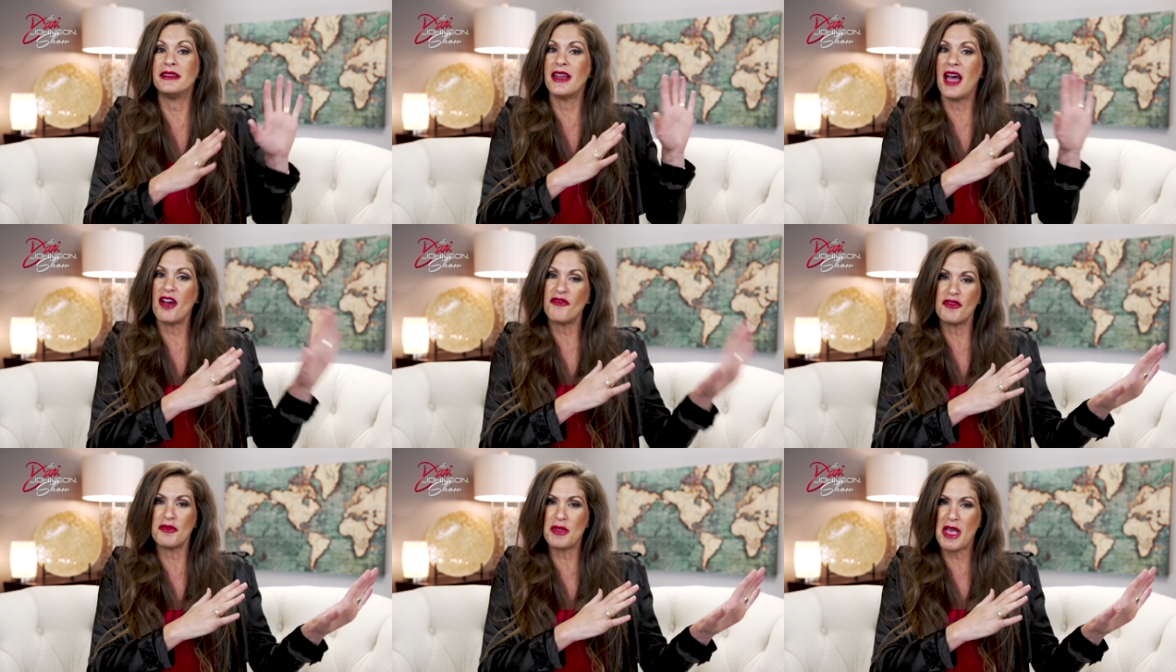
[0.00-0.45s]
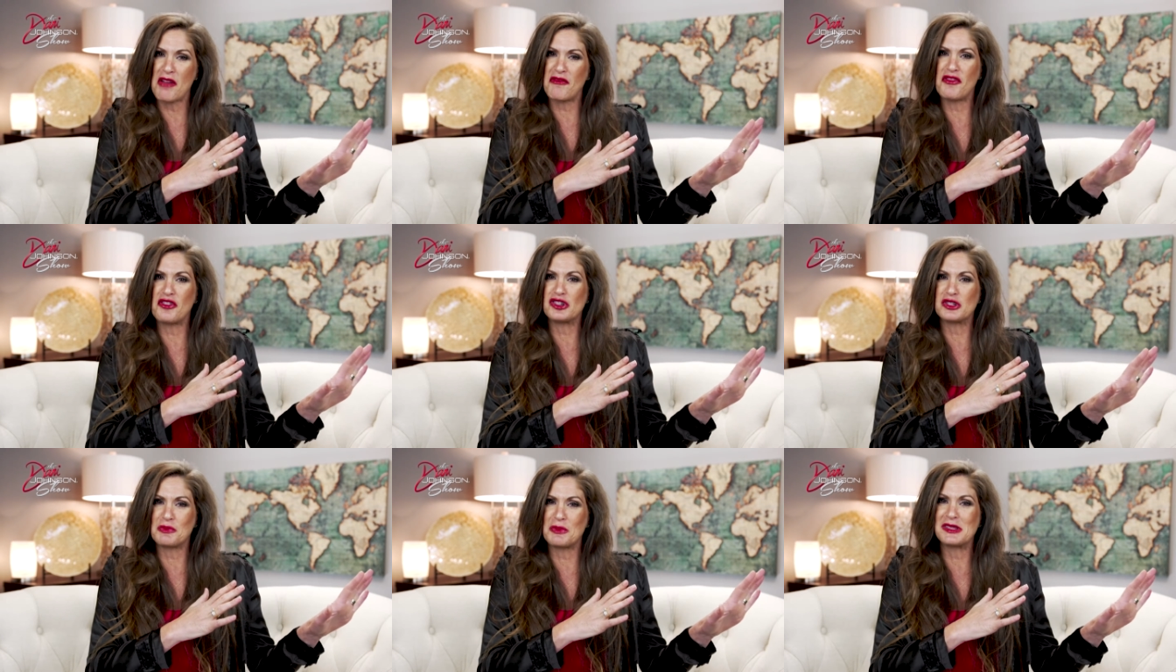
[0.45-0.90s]
Not from that
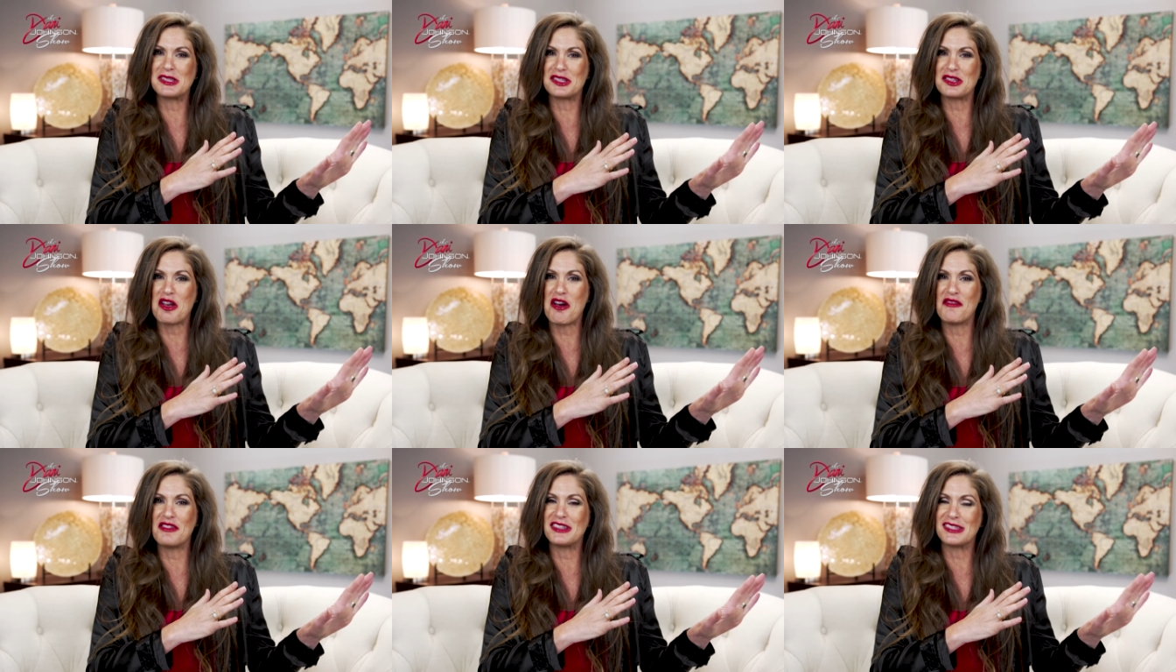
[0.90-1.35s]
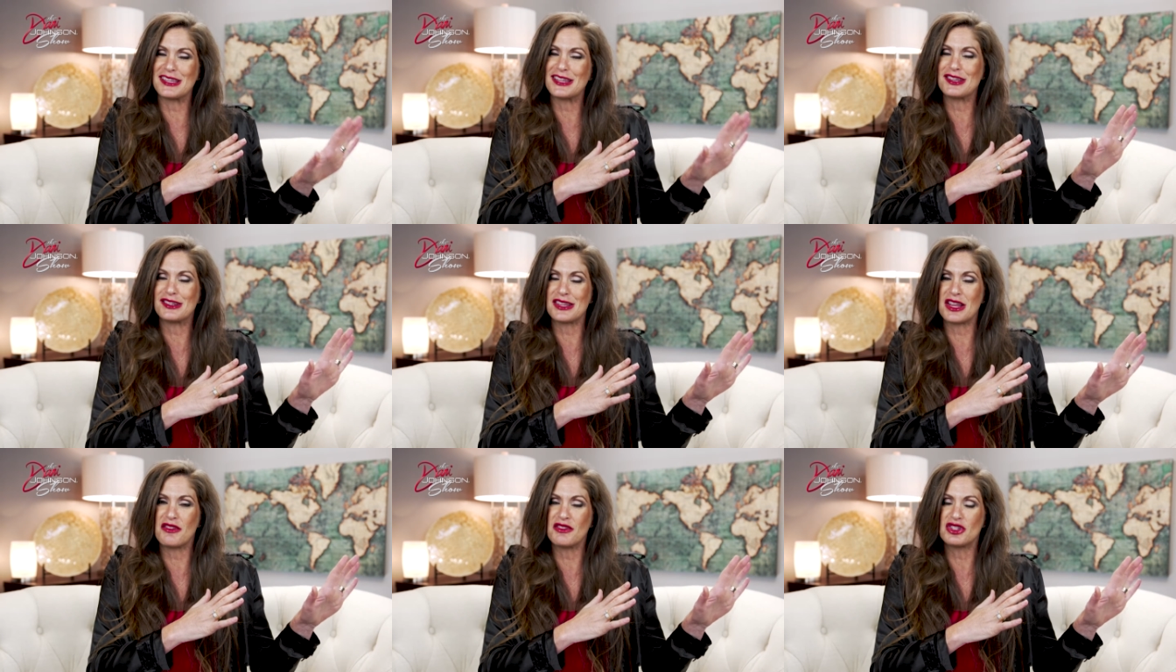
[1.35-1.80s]
first business, obviously,
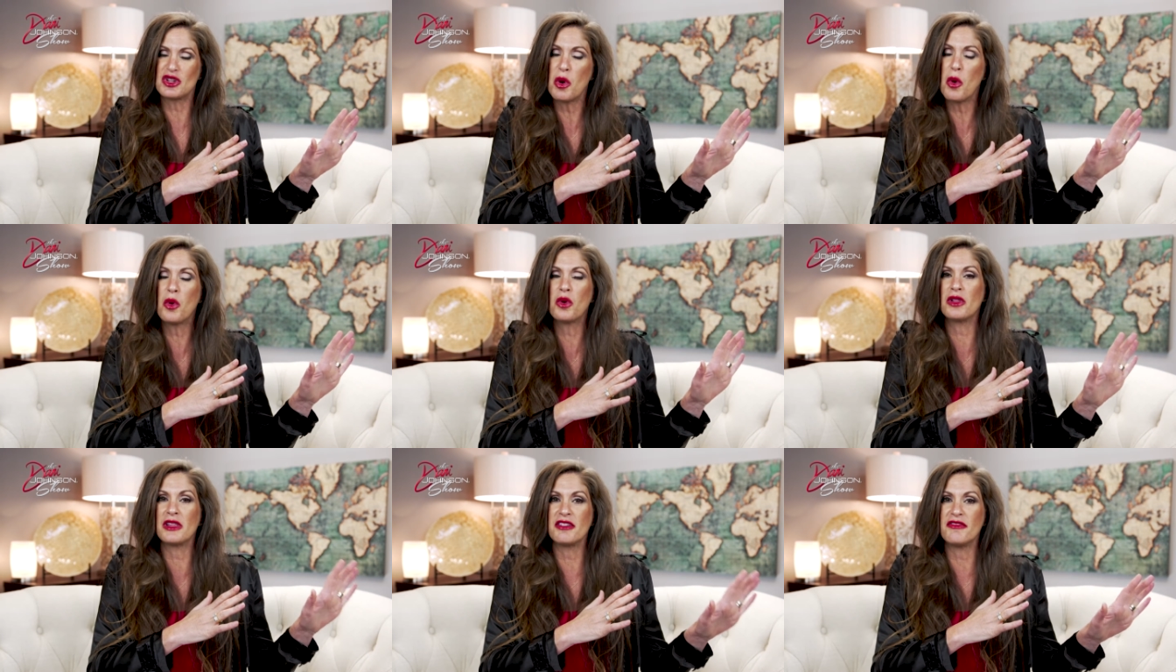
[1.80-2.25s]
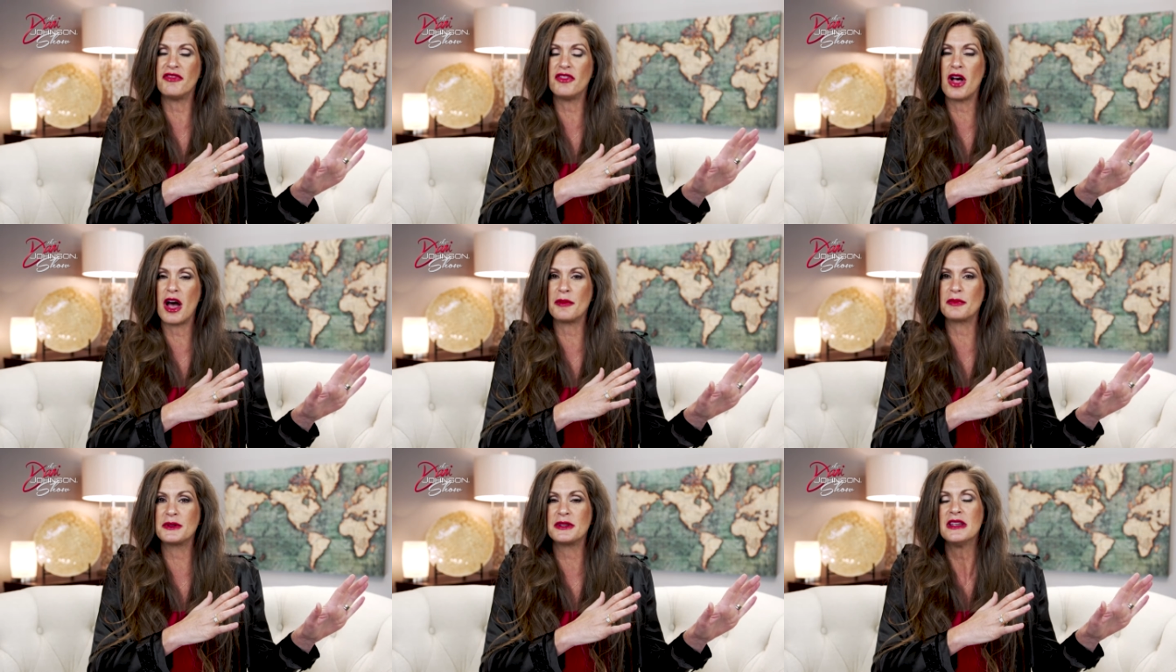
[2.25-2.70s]
because I totally
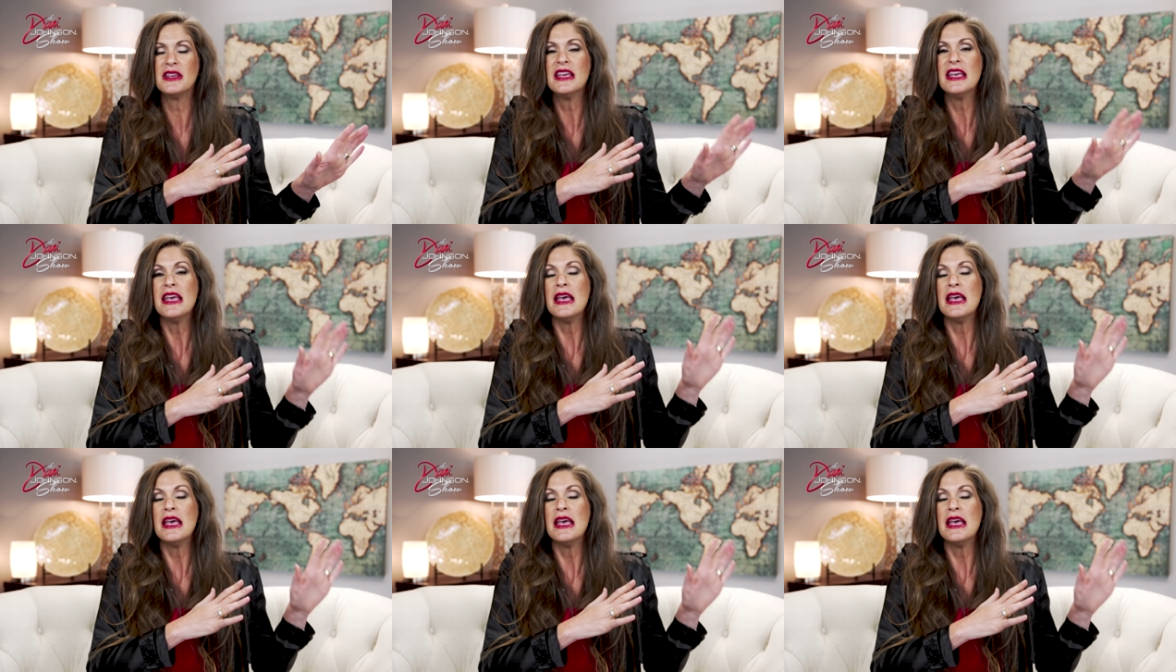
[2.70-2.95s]
flopped.